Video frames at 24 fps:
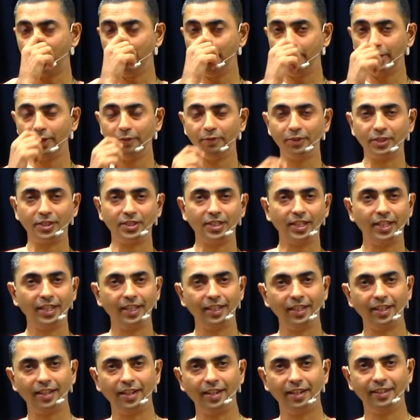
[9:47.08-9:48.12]
How many of us
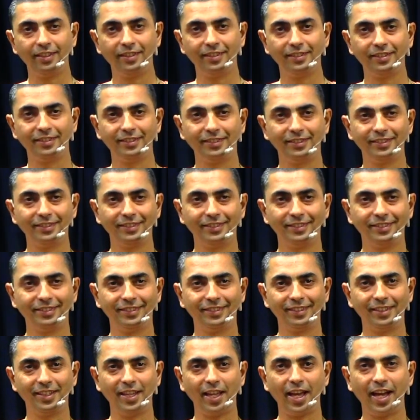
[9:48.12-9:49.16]
say
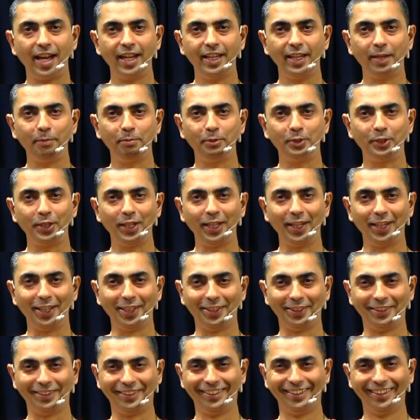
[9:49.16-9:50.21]
I
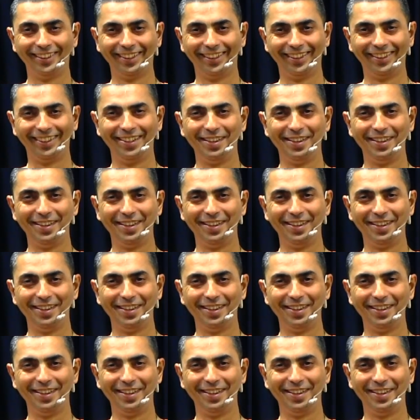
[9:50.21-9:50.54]
abstain